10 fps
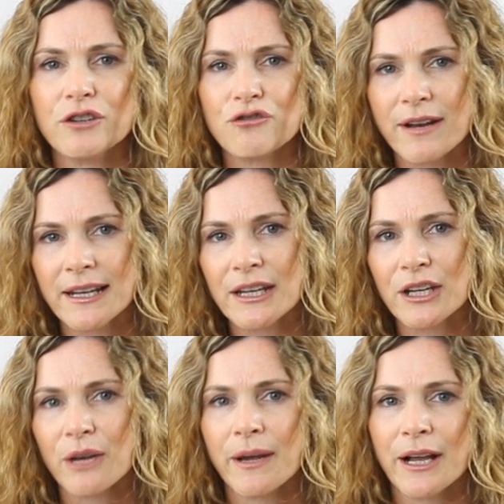of
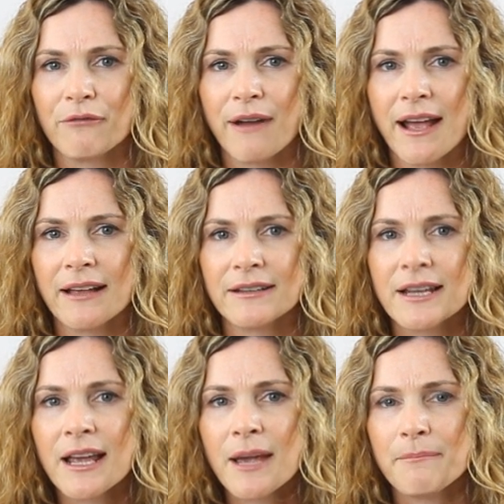adrenaline going
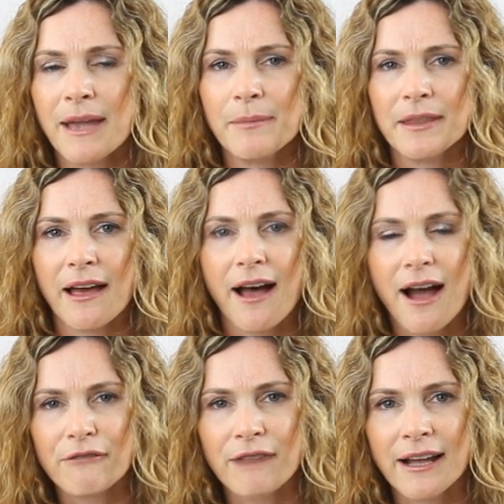around, maybe the
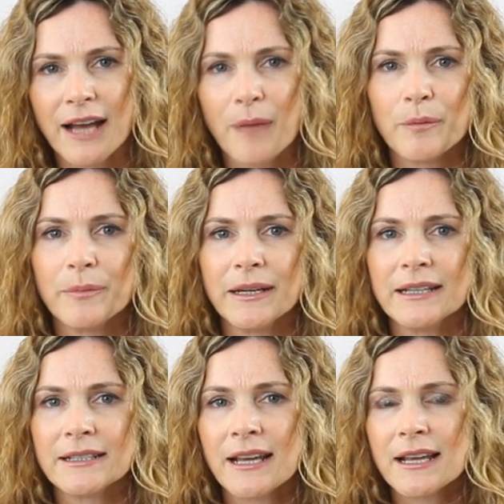heart rate up a
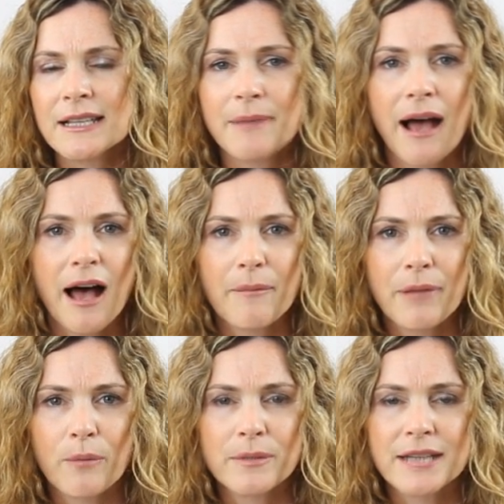bit, some heart
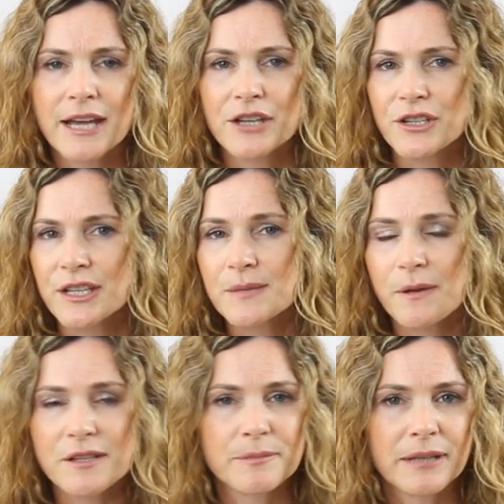palpitations,
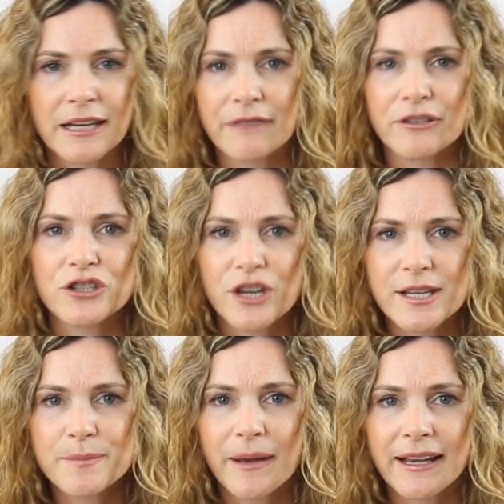possibly even
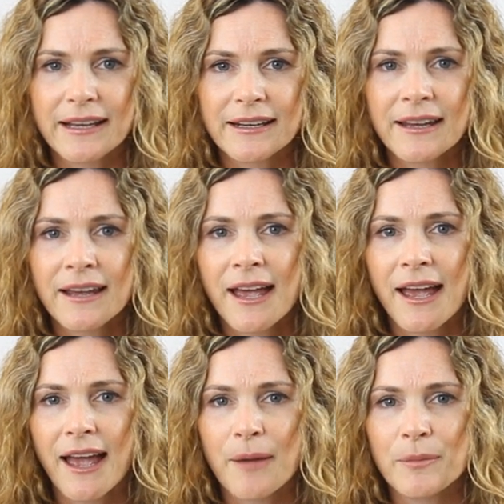chest pain
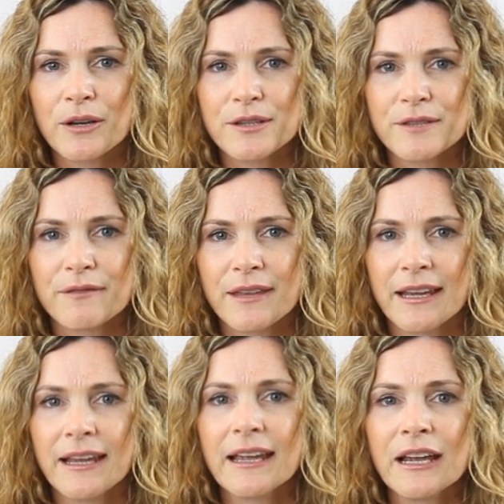because of
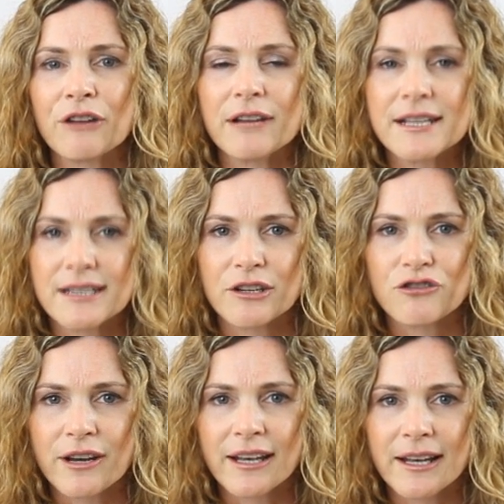the increase in
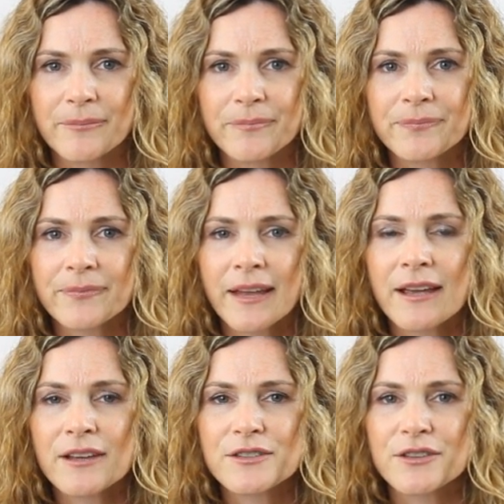adrenaline.
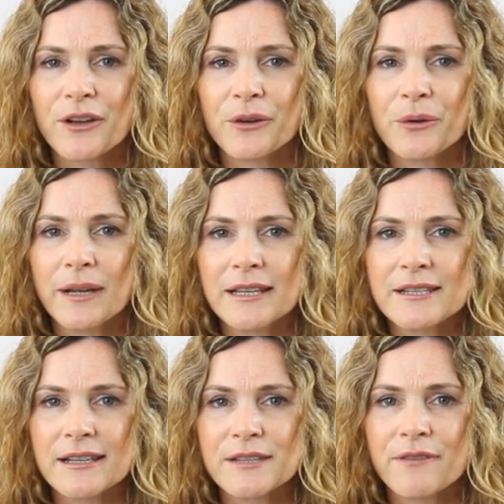So
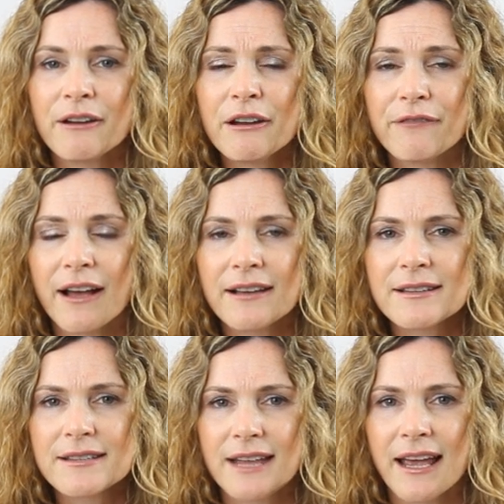it's very
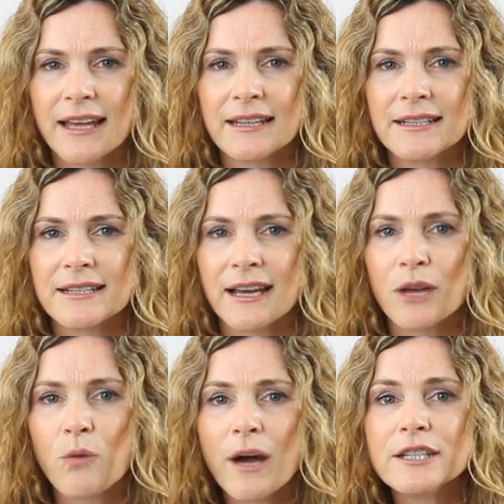fast and
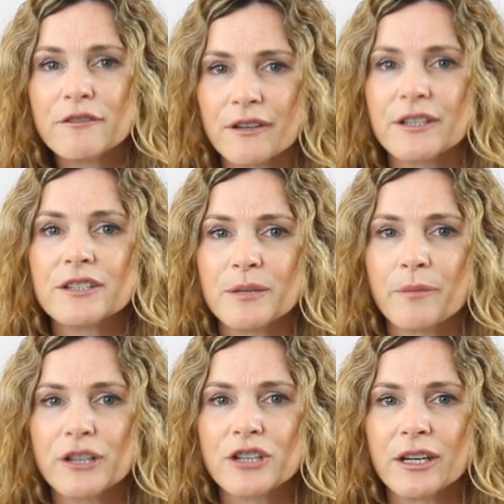quite different to
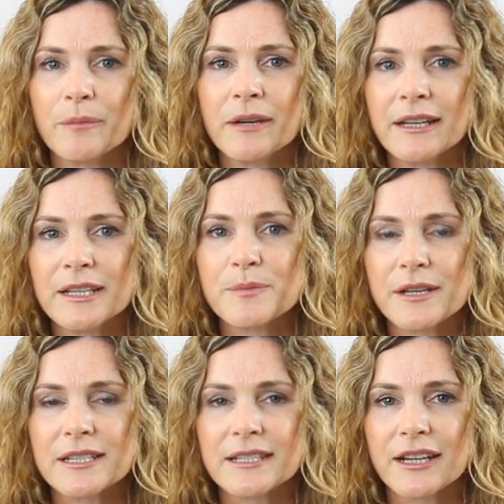depression in its
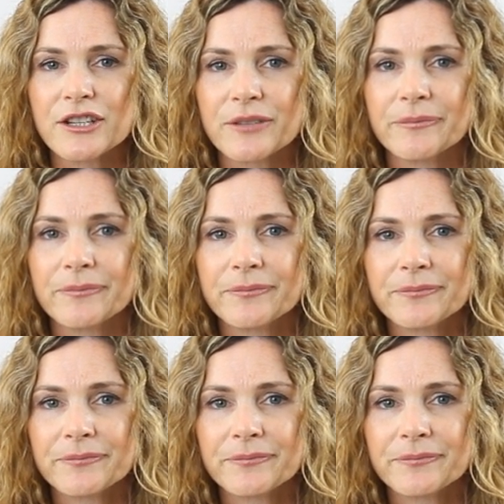presentation.